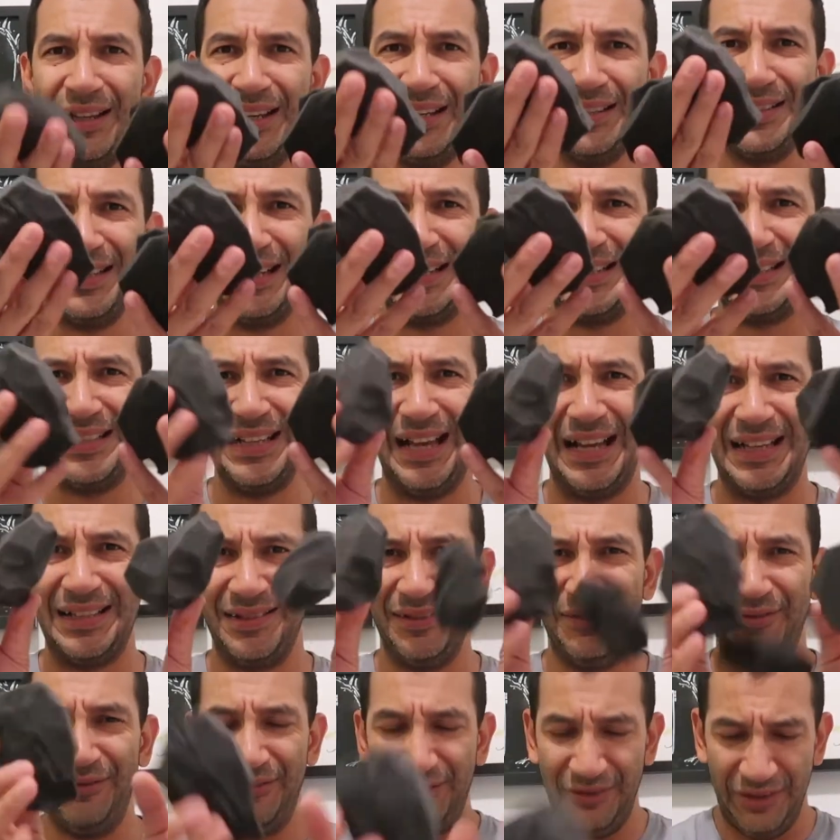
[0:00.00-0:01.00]

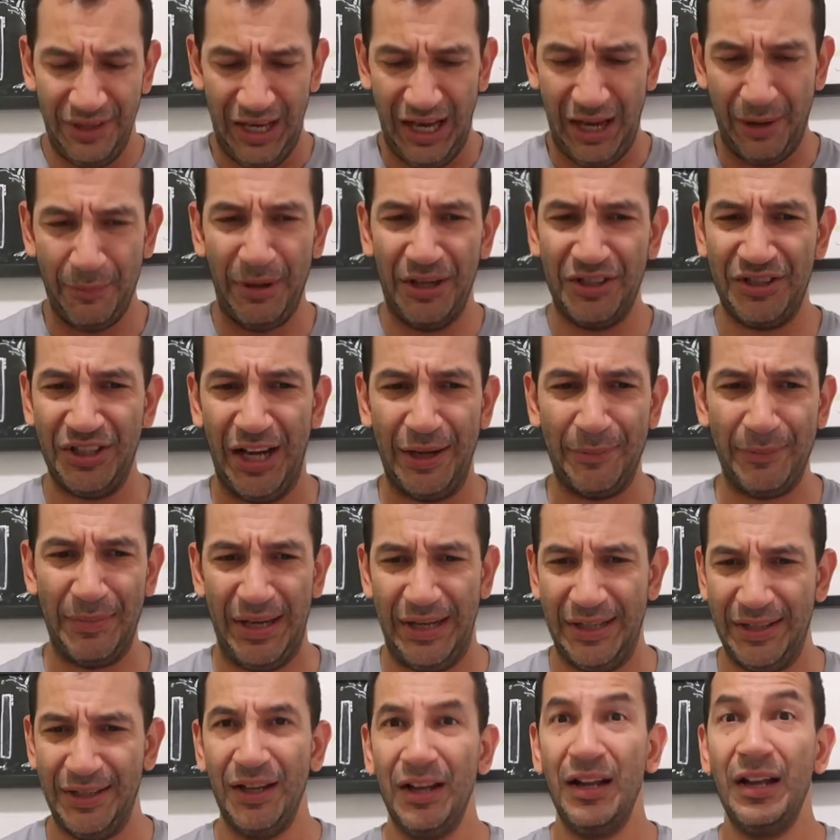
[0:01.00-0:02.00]
excessive how much I
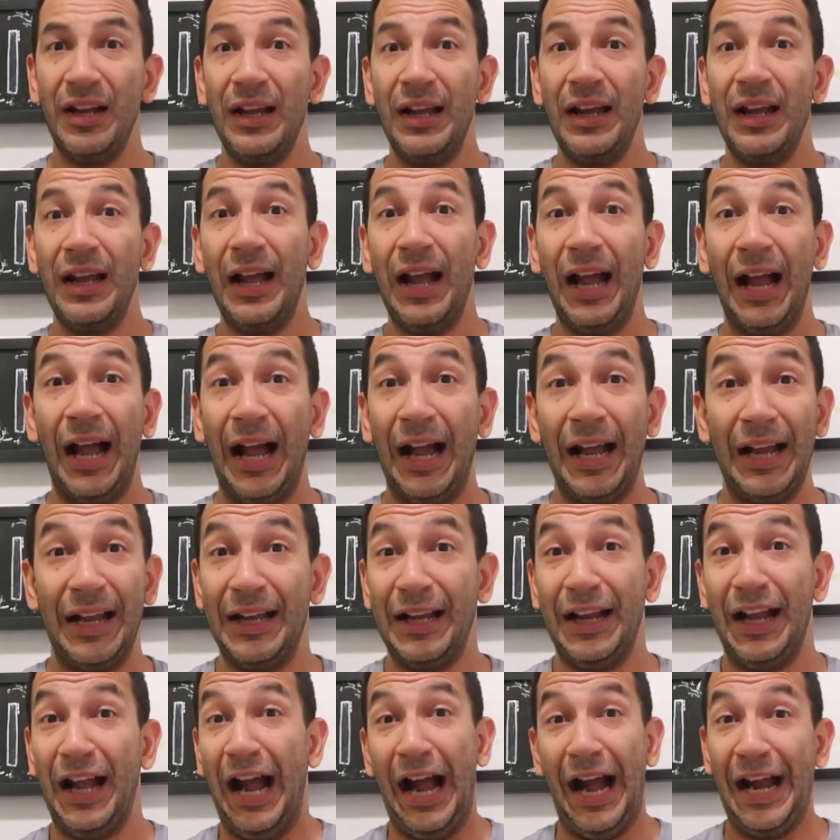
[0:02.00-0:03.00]
made.
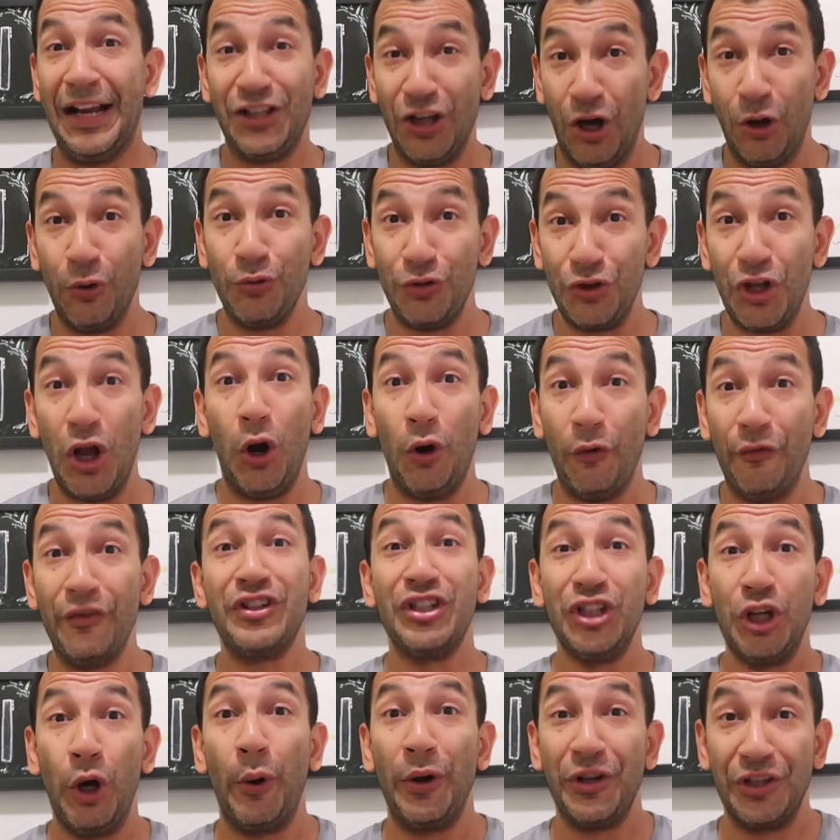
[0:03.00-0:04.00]
I don't know if
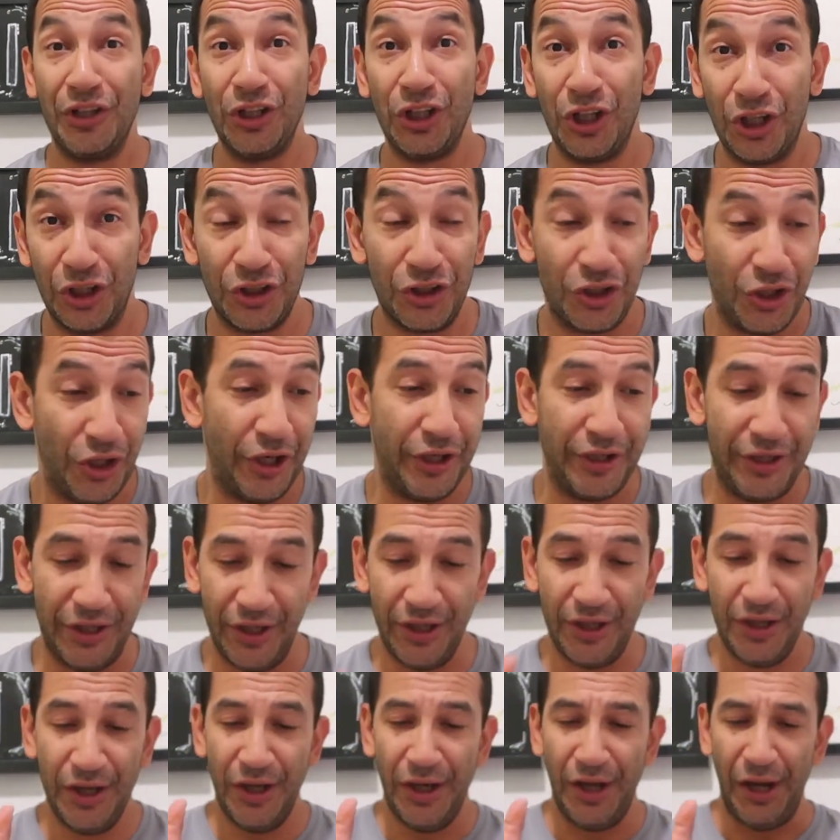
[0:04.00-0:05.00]
it's going to look
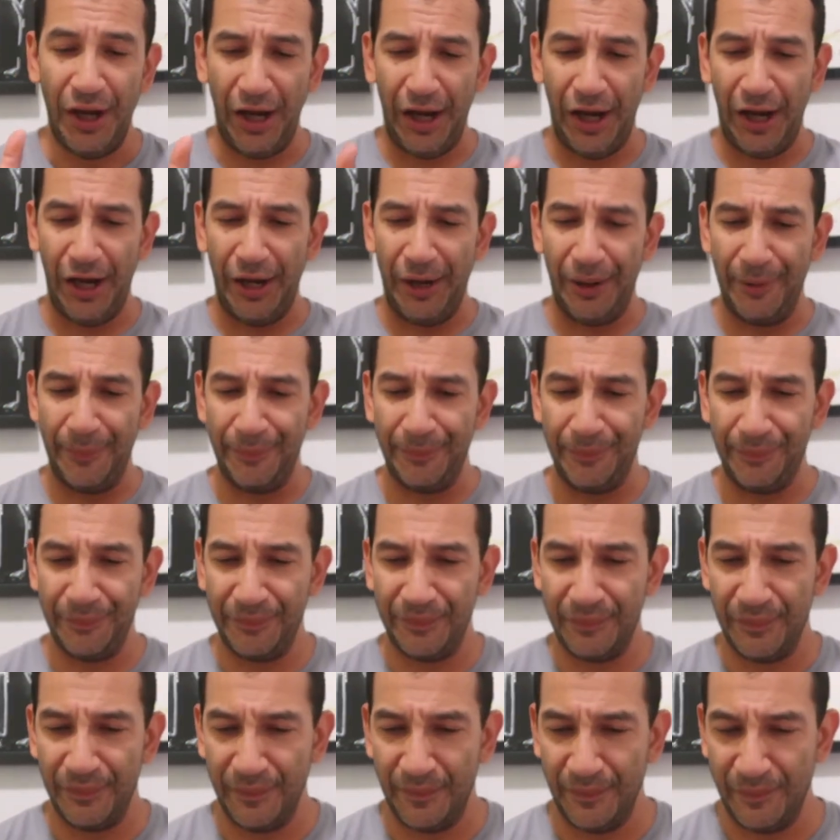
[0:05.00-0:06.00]
good. I
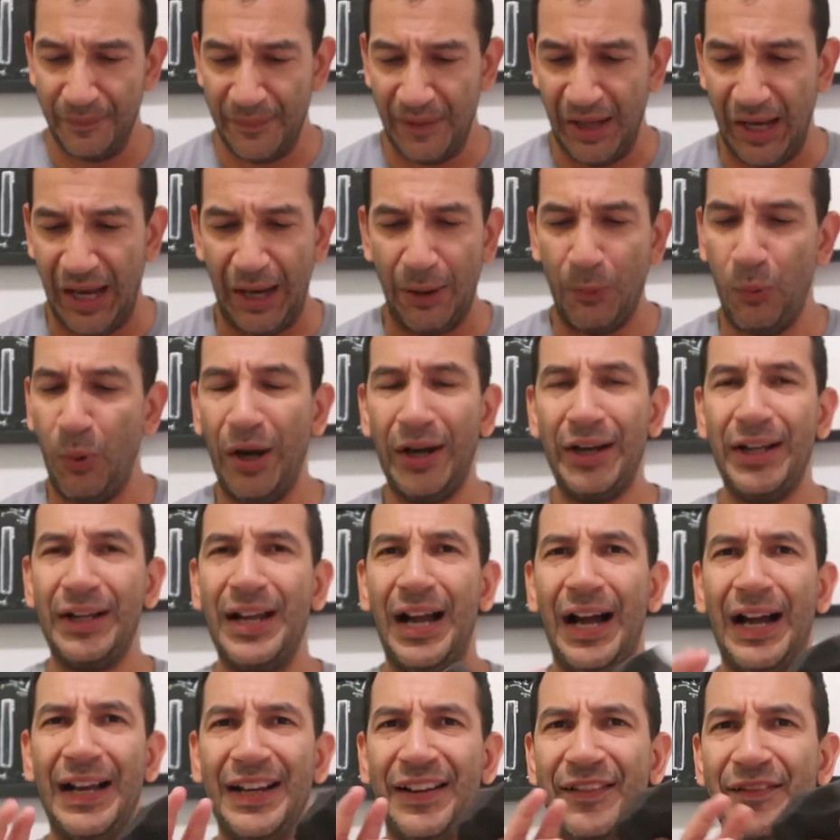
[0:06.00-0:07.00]
want to
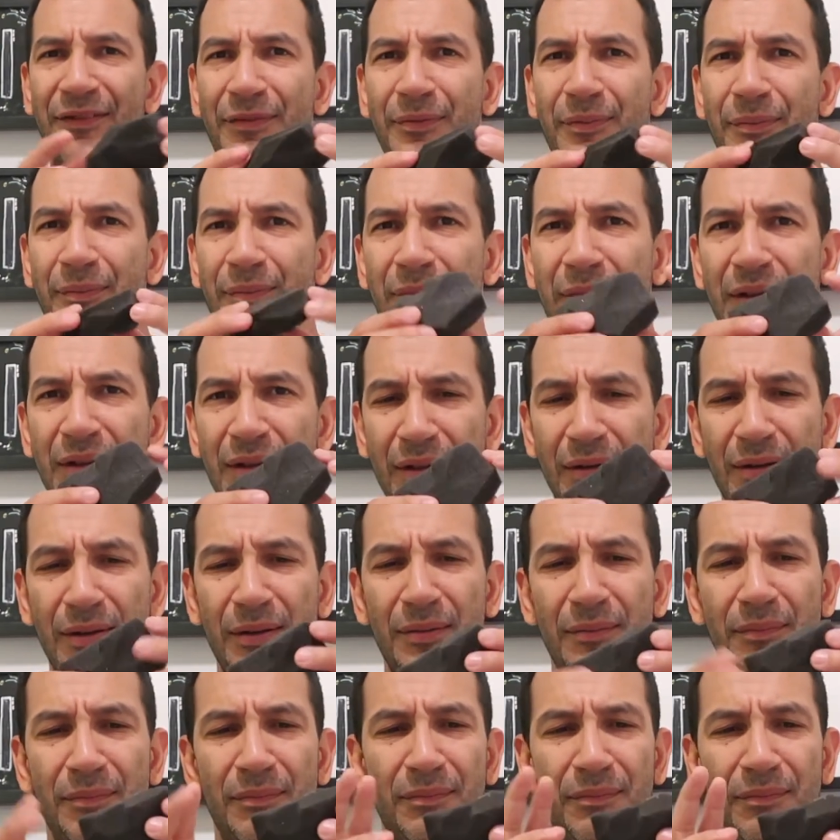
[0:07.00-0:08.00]
kind of
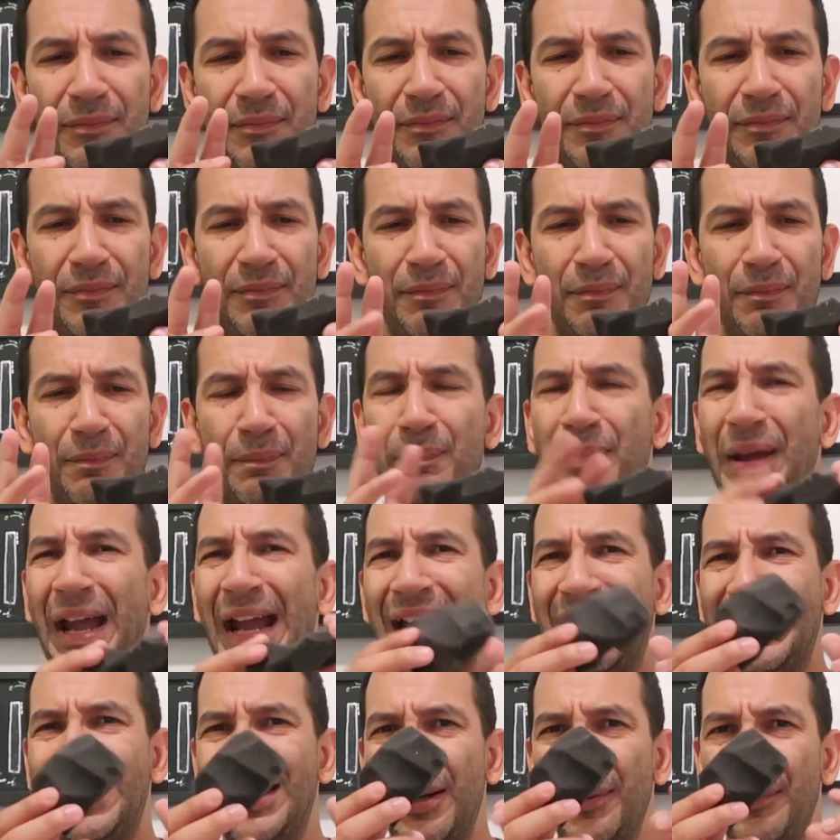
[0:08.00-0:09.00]

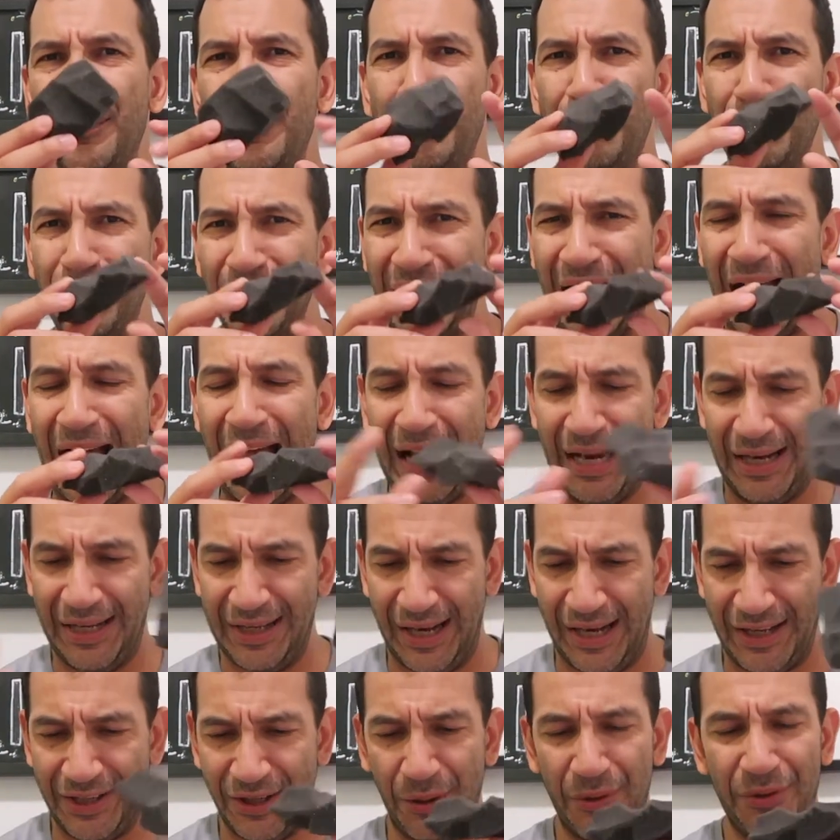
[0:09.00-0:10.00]
paint them
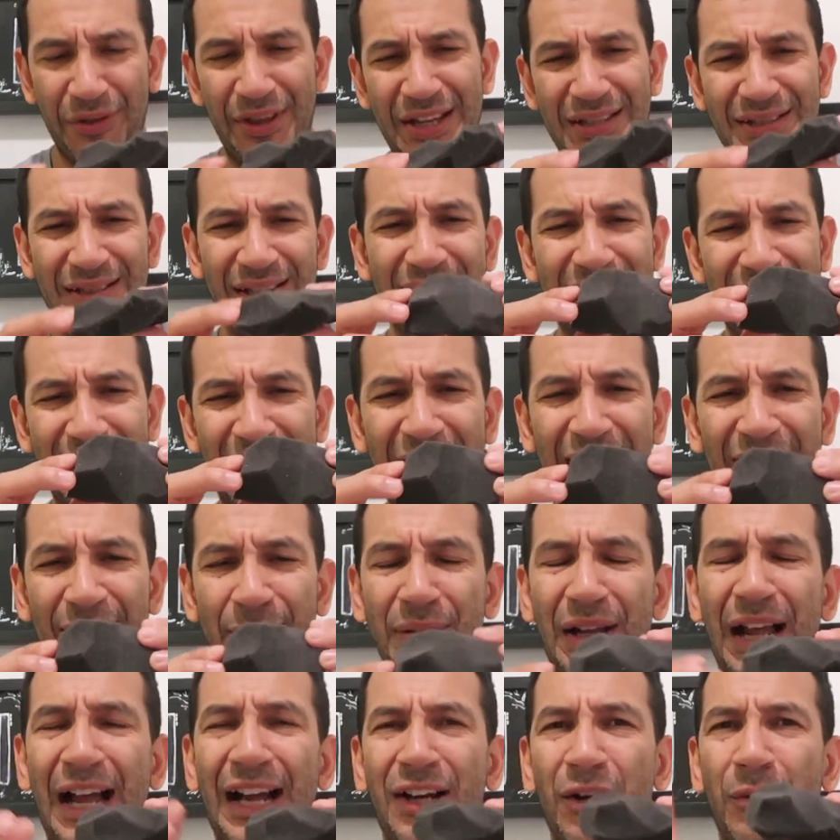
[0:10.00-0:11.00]
black. I know this is kind of
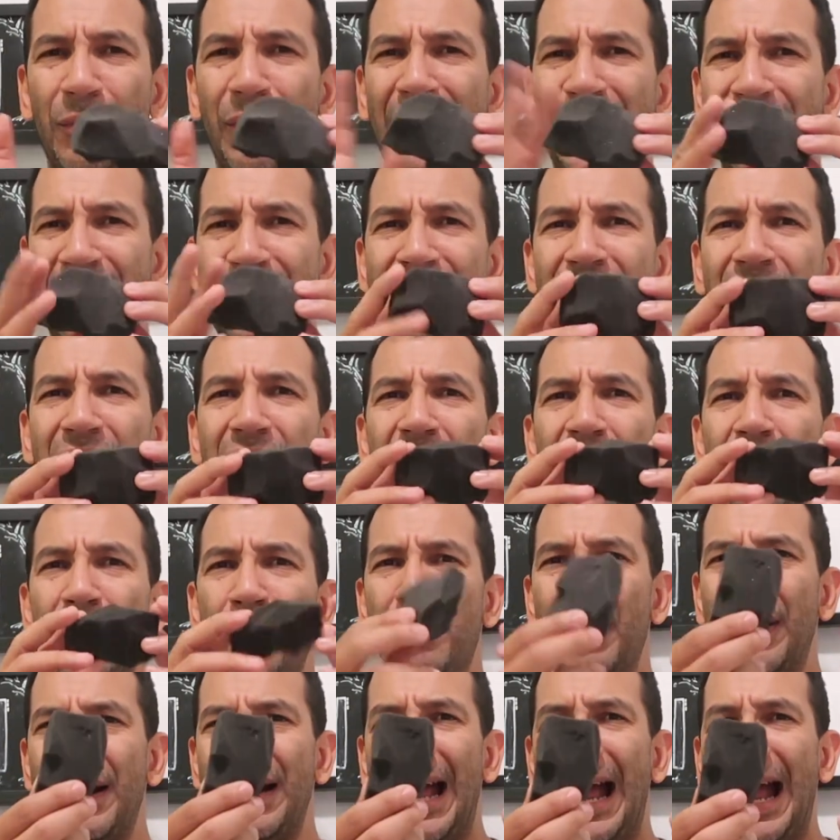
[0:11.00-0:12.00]
black already,
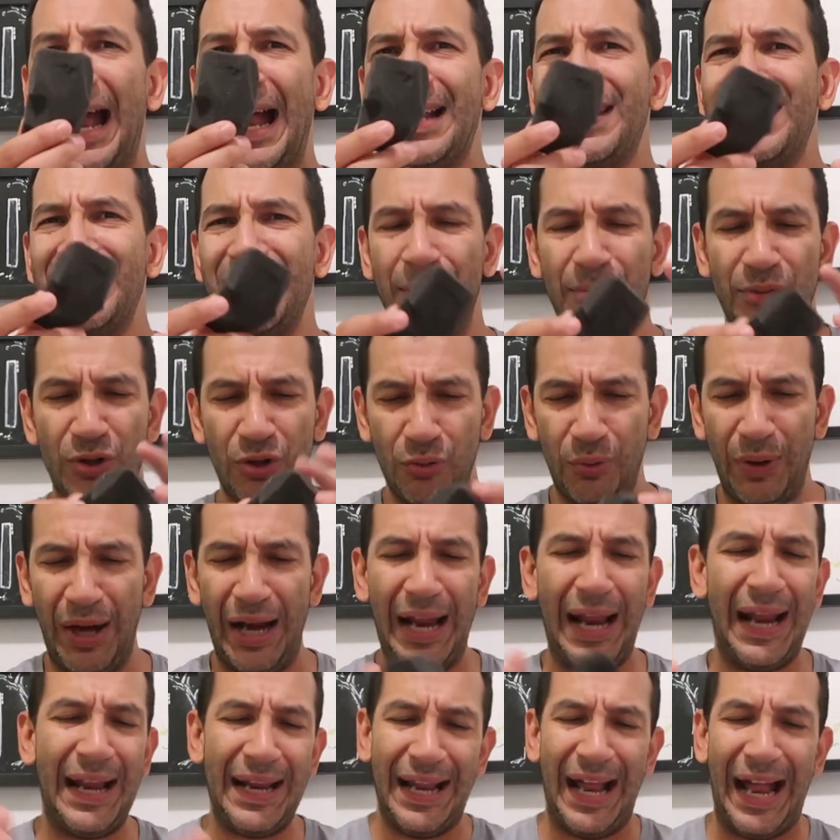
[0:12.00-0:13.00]
but add some
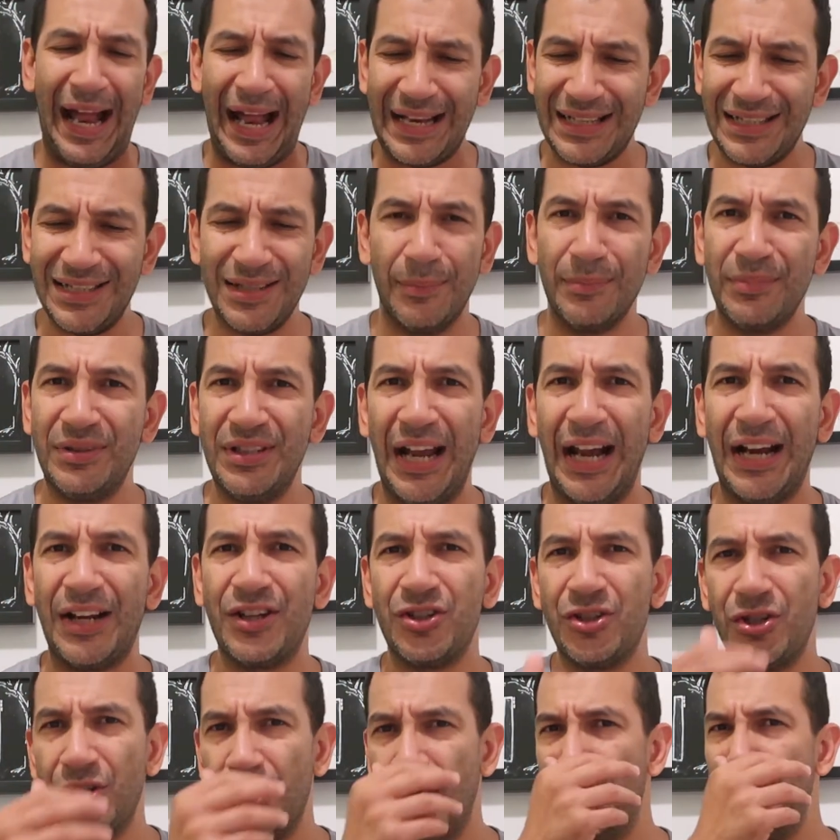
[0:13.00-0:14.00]
gray, add some
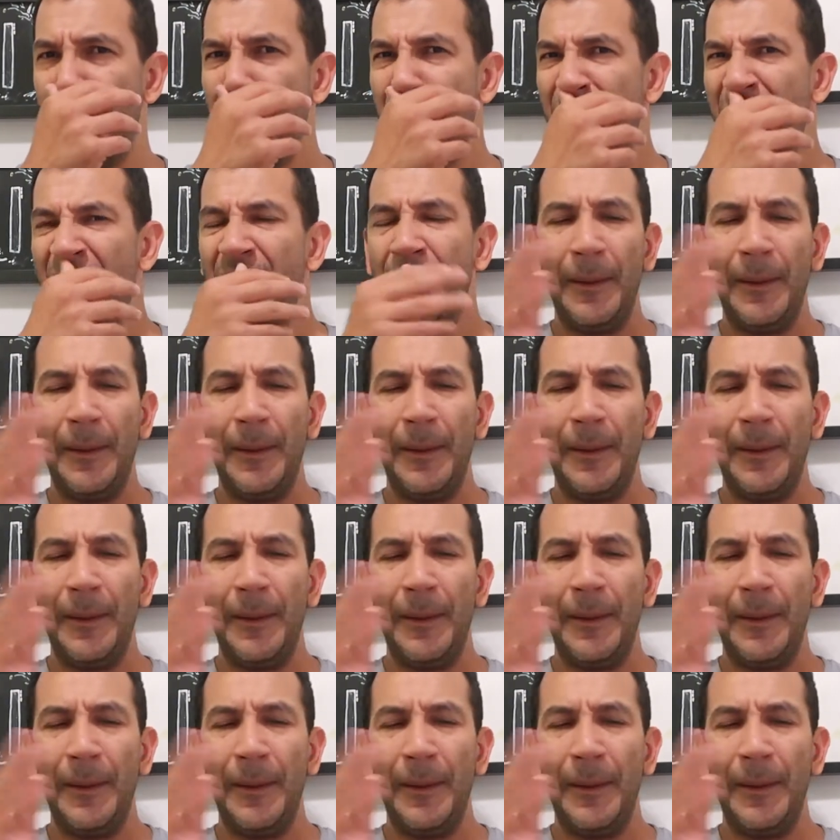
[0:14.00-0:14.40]
texture.